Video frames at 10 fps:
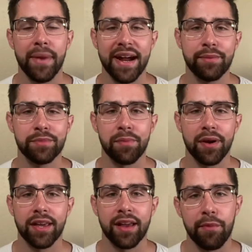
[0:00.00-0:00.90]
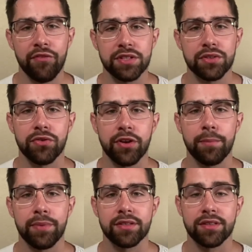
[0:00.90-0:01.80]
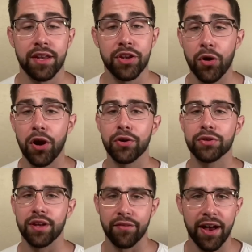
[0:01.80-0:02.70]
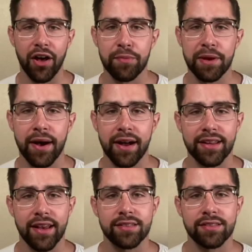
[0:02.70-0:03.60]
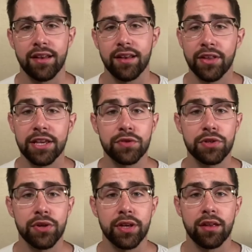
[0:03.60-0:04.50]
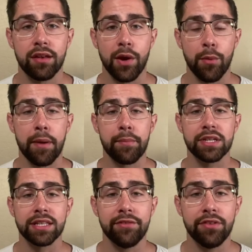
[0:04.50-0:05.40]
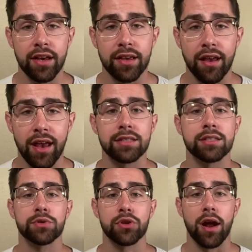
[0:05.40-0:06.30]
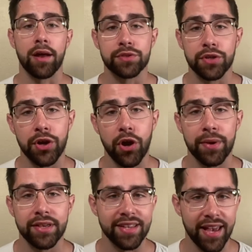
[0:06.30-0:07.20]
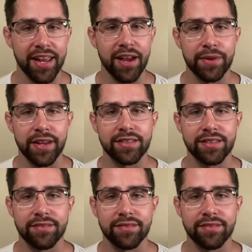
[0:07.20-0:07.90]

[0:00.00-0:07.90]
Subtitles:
My name is Mike. I'm a physical therapist and your host of the Health Me podcast. Thanks for tuning in, and remember to leave a like and subscribe so you don't miss any updates.